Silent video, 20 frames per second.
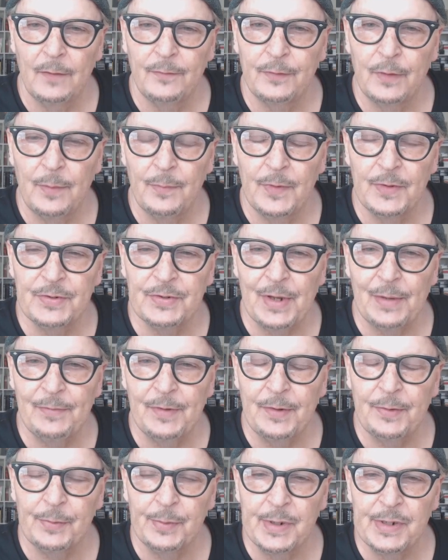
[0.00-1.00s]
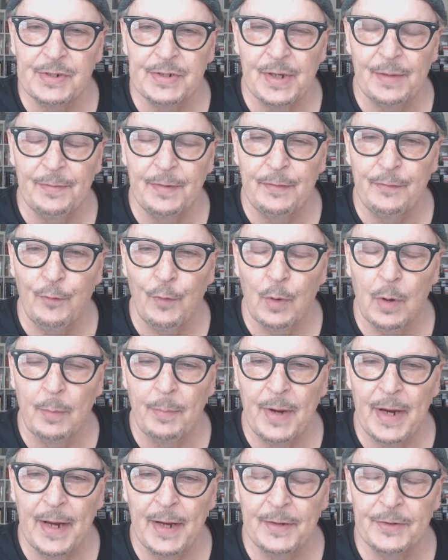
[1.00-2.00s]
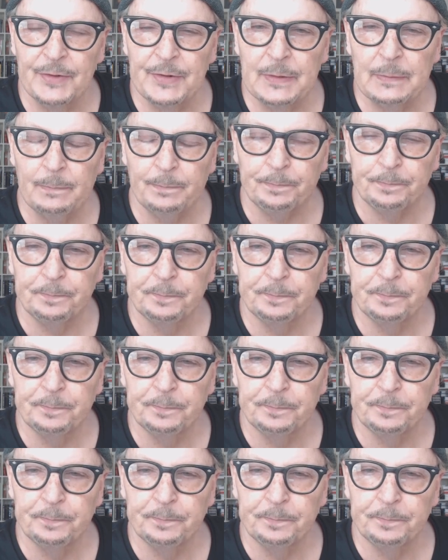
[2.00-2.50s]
from the 73, 74 bands